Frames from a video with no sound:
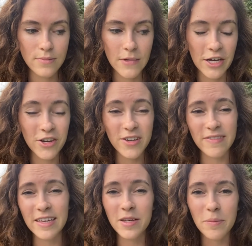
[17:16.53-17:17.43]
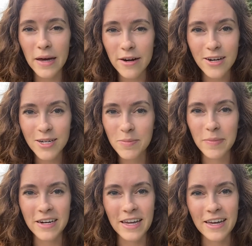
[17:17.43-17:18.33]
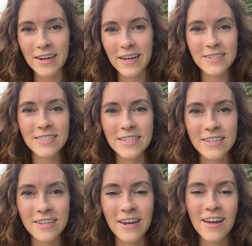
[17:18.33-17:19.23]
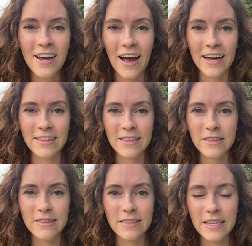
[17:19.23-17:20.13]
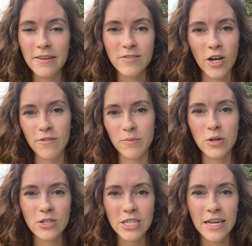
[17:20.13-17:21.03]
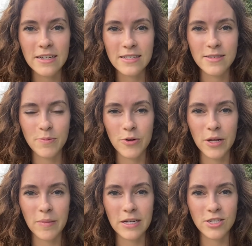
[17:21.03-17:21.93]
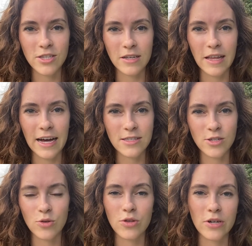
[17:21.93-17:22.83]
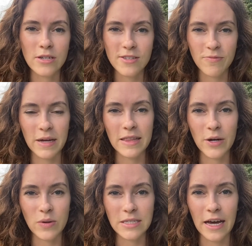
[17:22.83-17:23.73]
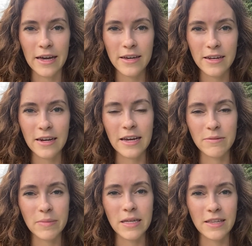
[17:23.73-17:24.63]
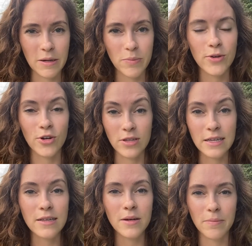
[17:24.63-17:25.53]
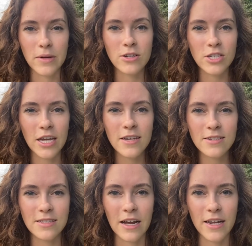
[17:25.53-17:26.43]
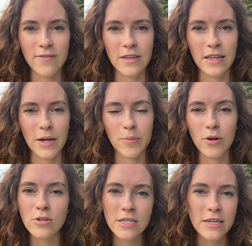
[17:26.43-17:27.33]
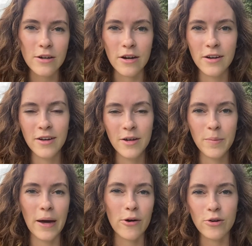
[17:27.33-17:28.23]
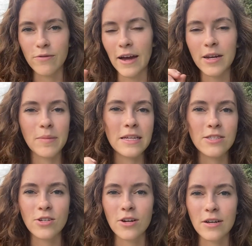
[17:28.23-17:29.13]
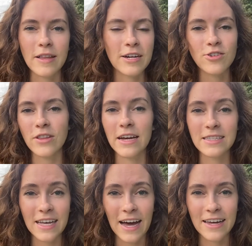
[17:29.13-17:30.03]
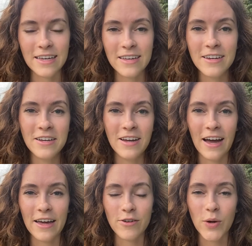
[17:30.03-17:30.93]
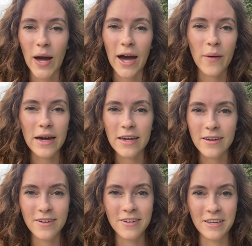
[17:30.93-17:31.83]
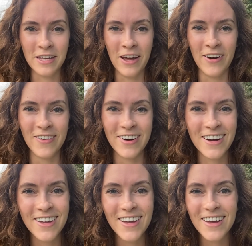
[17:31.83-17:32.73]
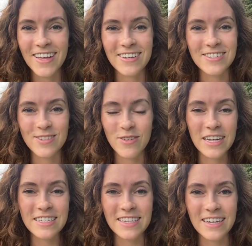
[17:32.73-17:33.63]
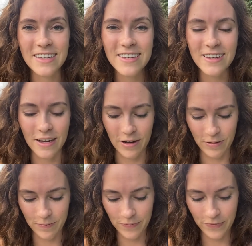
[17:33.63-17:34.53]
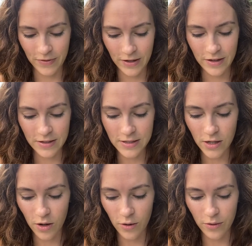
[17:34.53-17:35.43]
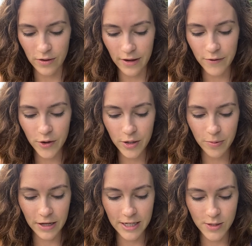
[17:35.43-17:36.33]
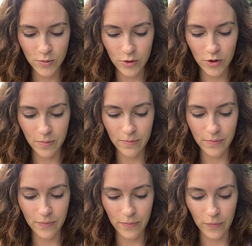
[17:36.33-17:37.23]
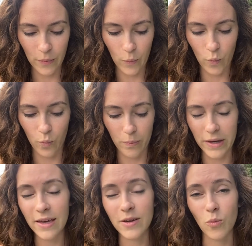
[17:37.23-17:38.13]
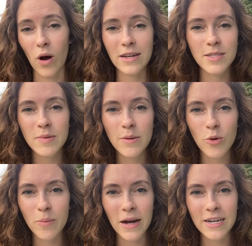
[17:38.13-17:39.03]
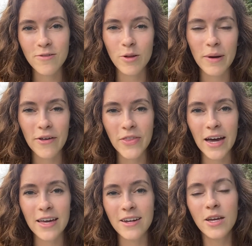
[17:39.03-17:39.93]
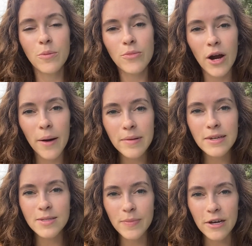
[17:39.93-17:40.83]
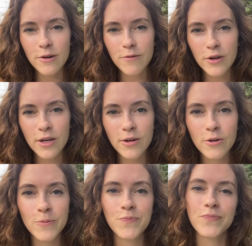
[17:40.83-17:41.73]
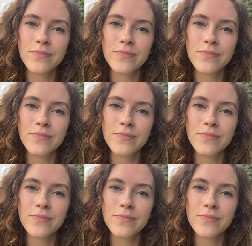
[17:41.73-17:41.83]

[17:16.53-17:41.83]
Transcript: I could have eaten better, but again, 18, I lived off milkshakes pretty much the last 2/3 of my liquid diet, and I mean like purely milkshakes, not even like protein or powdered vitamins or electrolytes added. I don't know how you know, that's just what I did. So if you're in a place where you can be and want to be more mindful about that, probably is better for you.